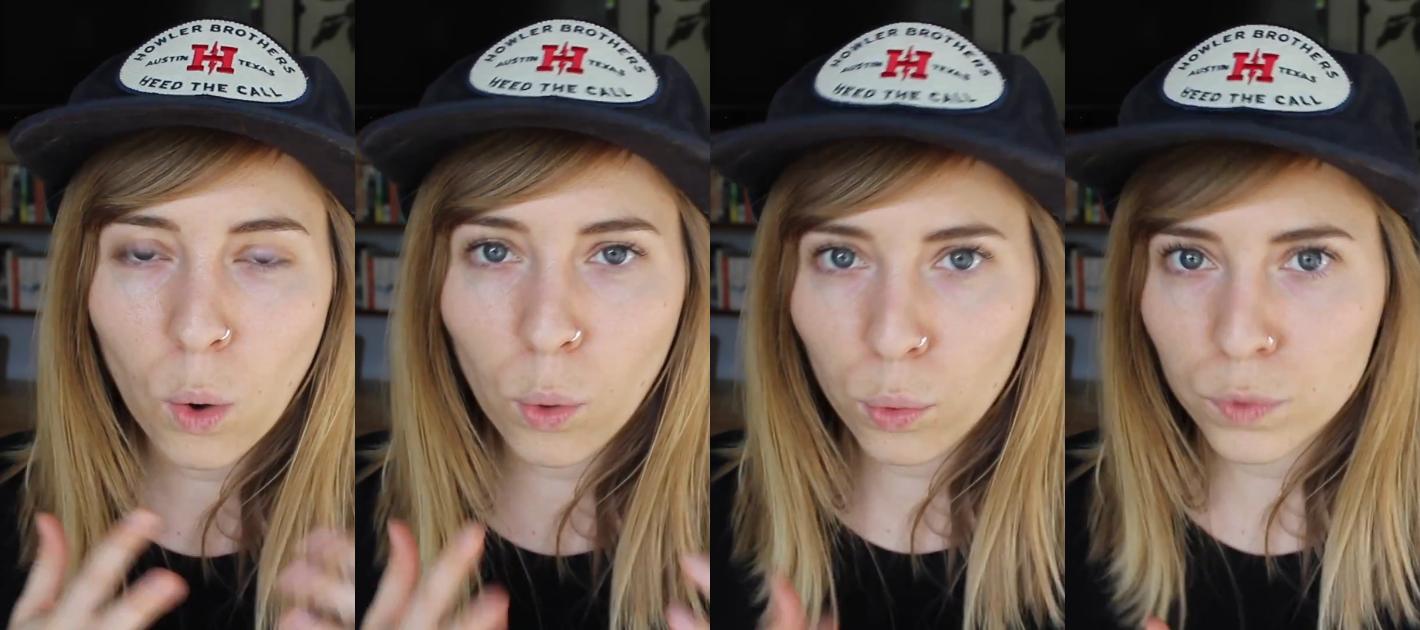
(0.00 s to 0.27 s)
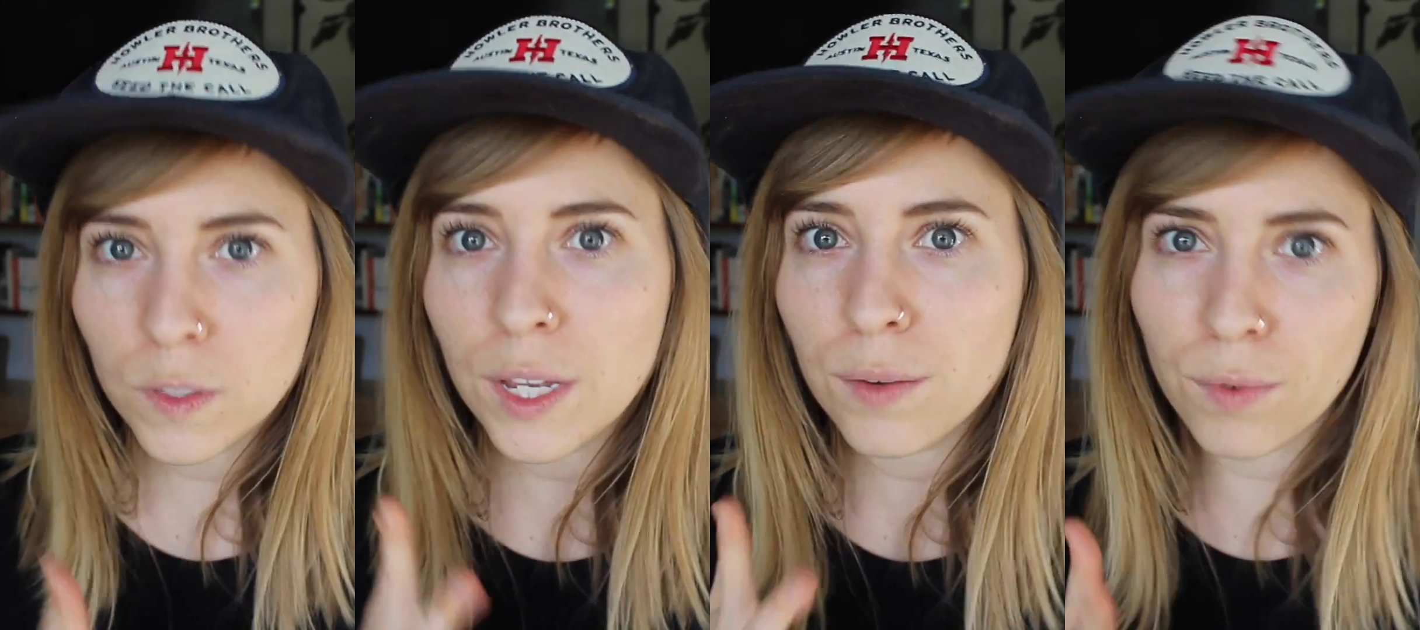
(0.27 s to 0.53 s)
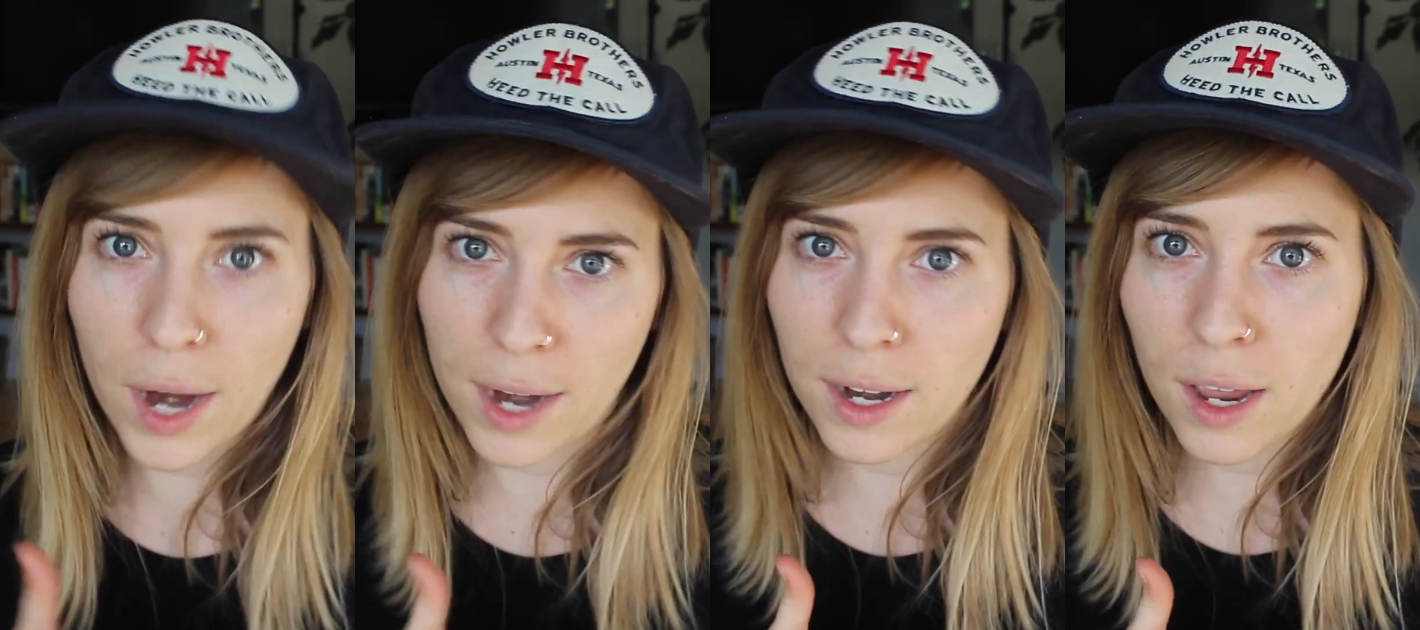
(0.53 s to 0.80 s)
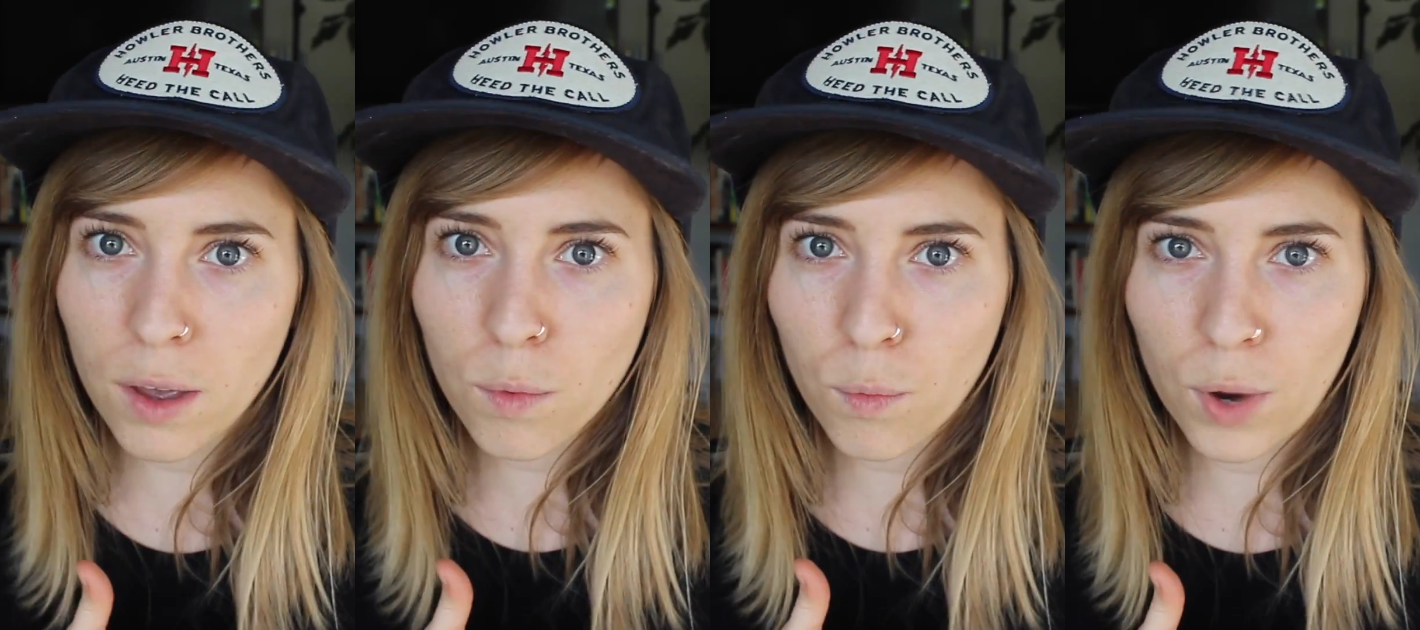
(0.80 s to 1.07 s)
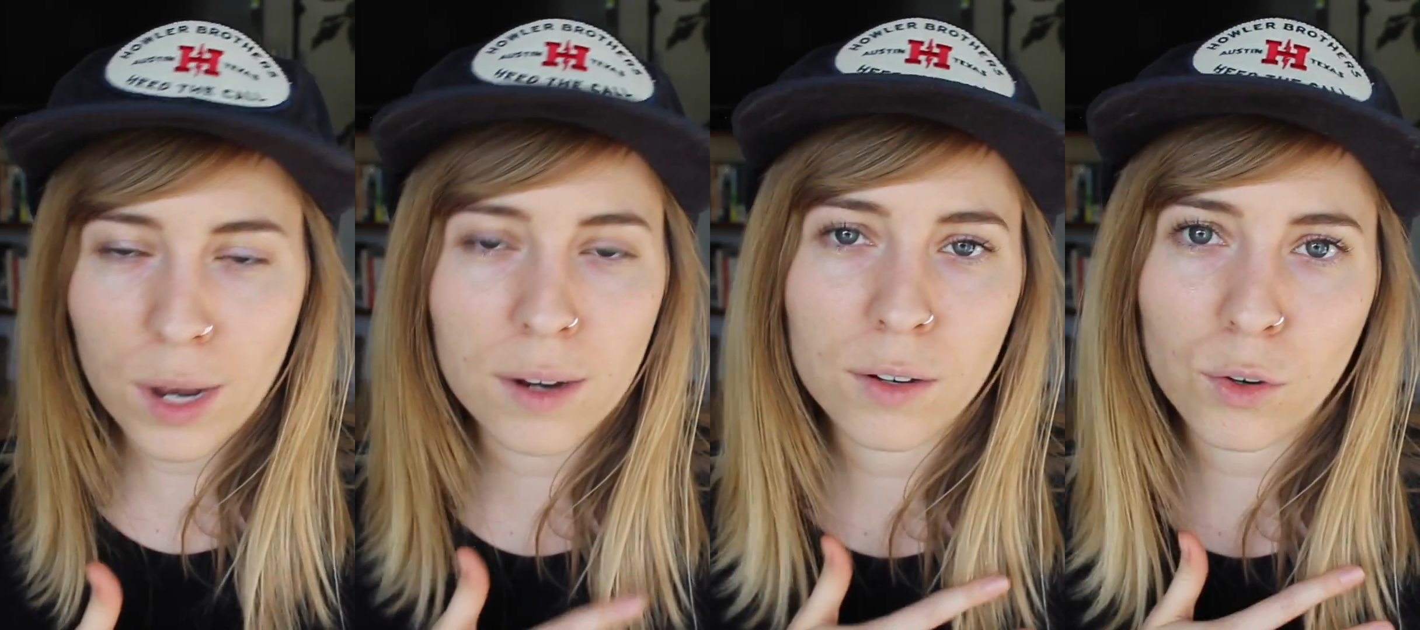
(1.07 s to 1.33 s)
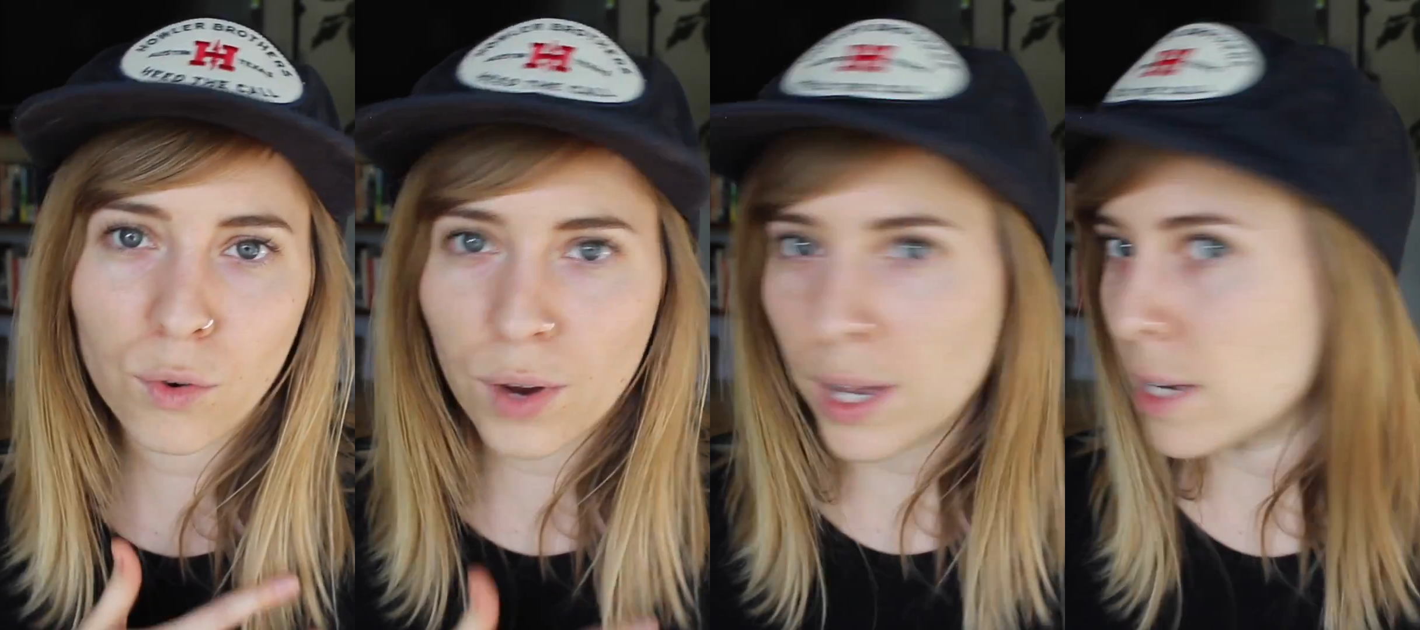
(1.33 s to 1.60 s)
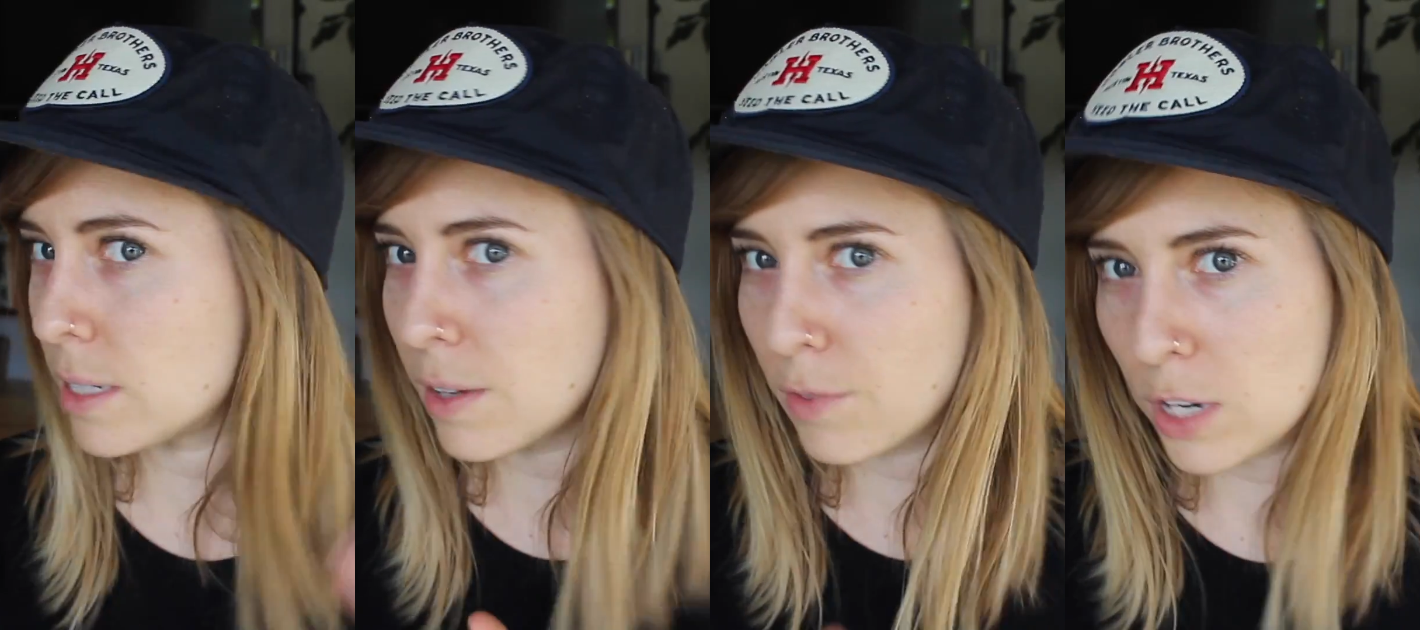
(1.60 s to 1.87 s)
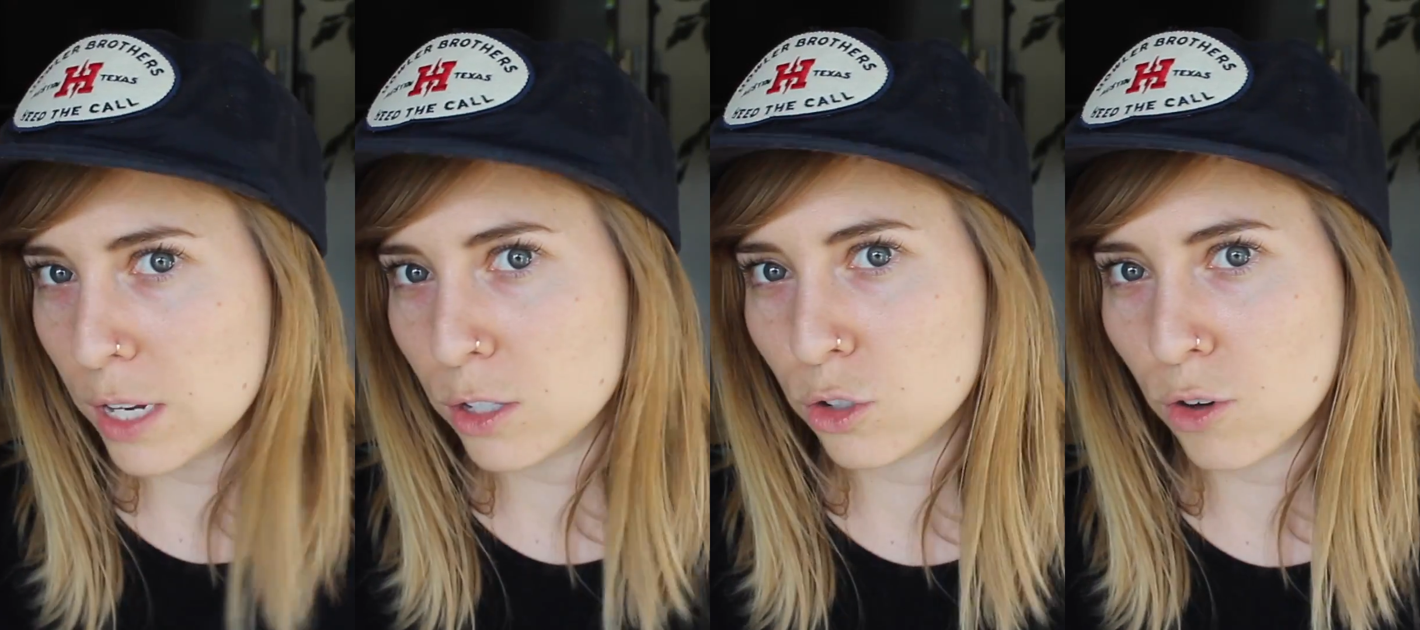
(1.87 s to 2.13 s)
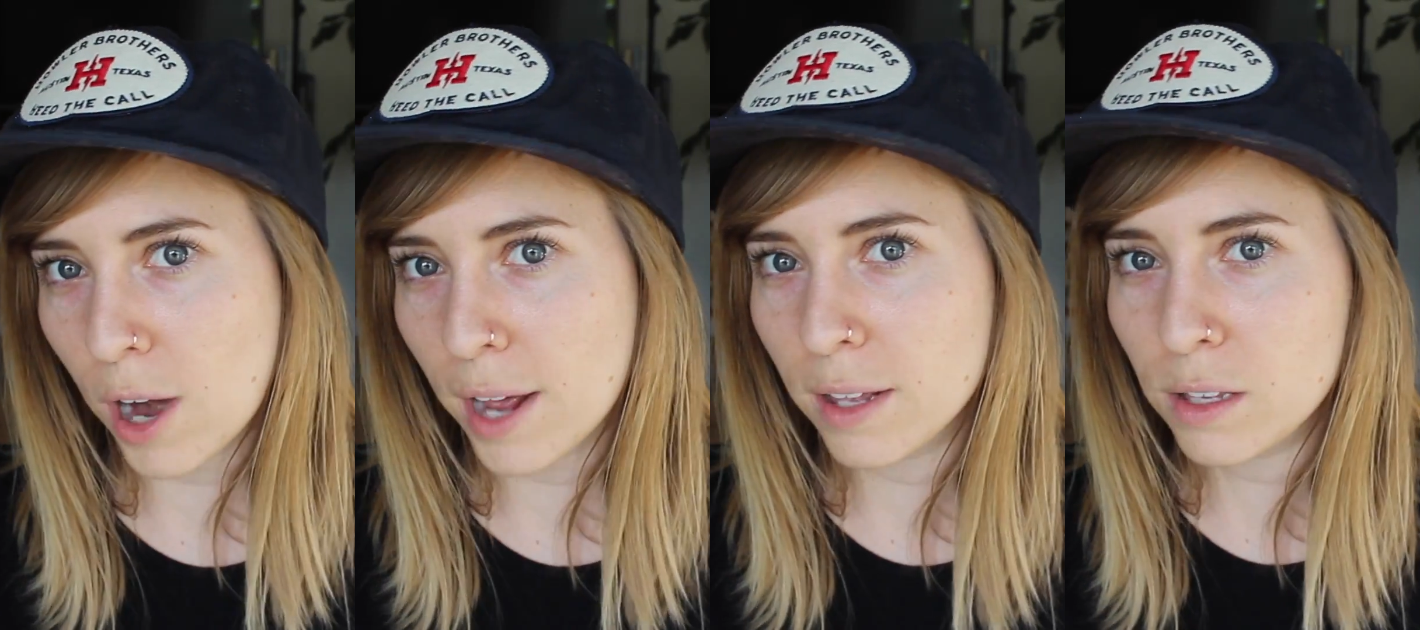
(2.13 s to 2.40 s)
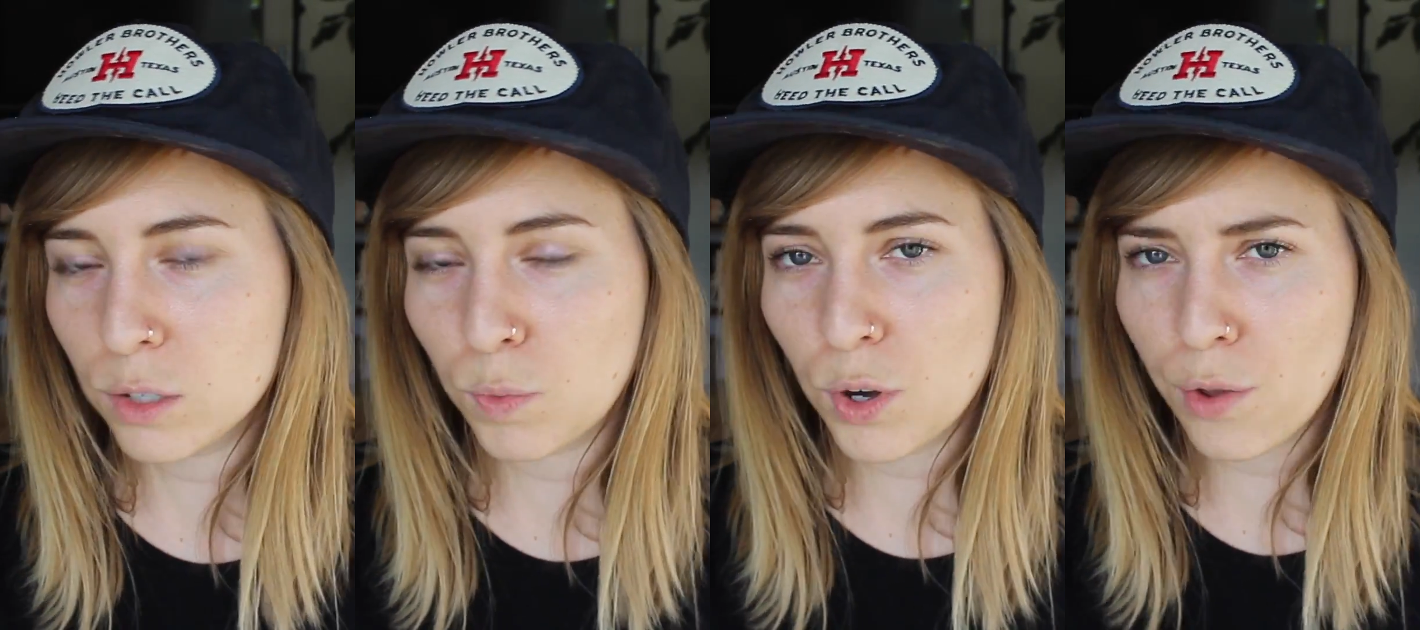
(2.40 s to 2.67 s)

only writing when creativity strikes,